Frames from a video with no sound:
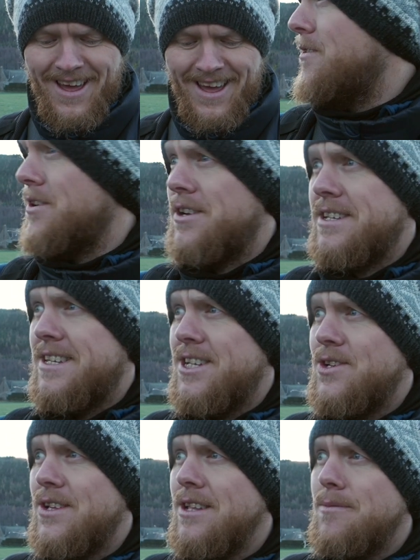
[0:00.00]
I'm going to
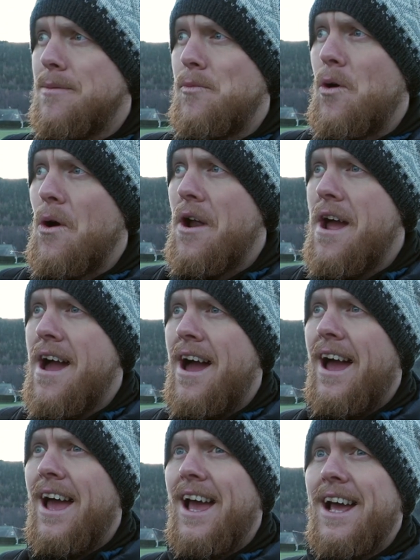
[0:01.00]
continue a little bit more
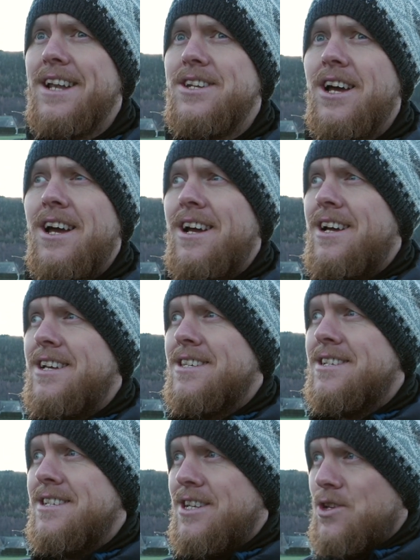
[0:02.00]
and
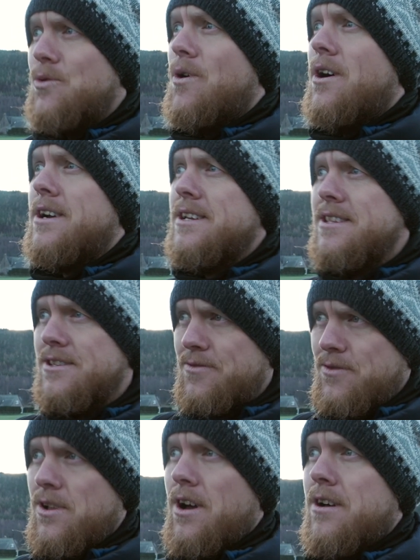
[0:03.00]
continue walking. There's a
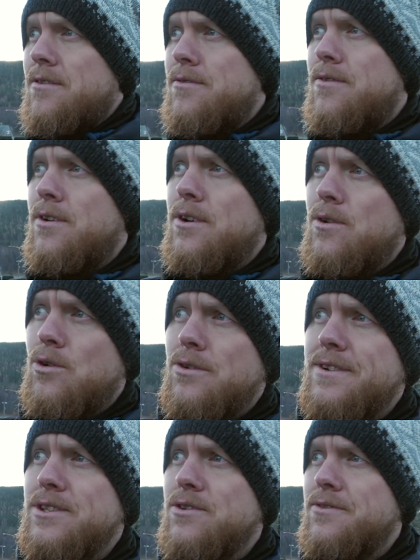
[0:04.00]
flock of
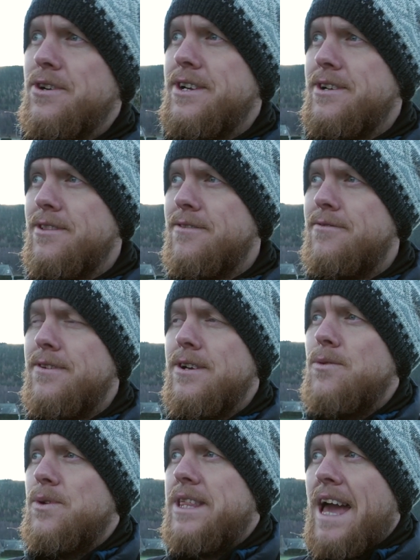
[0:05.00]
corvids over here in the
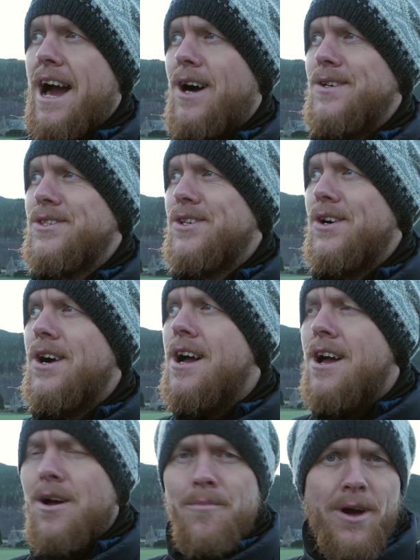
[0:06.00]
field with cows, so
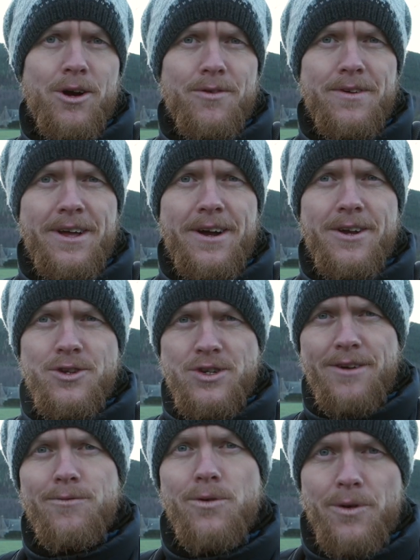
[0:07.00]
I might go over there, try
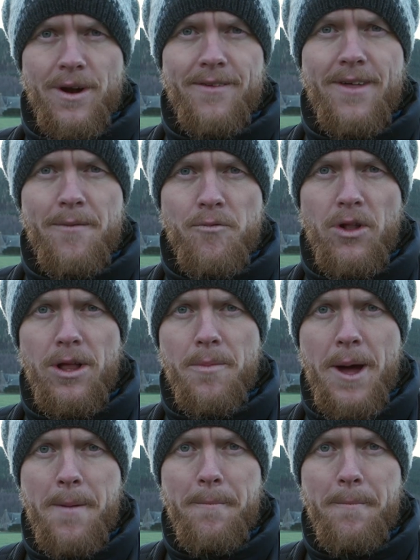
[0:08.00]
and photograph them for a little bit.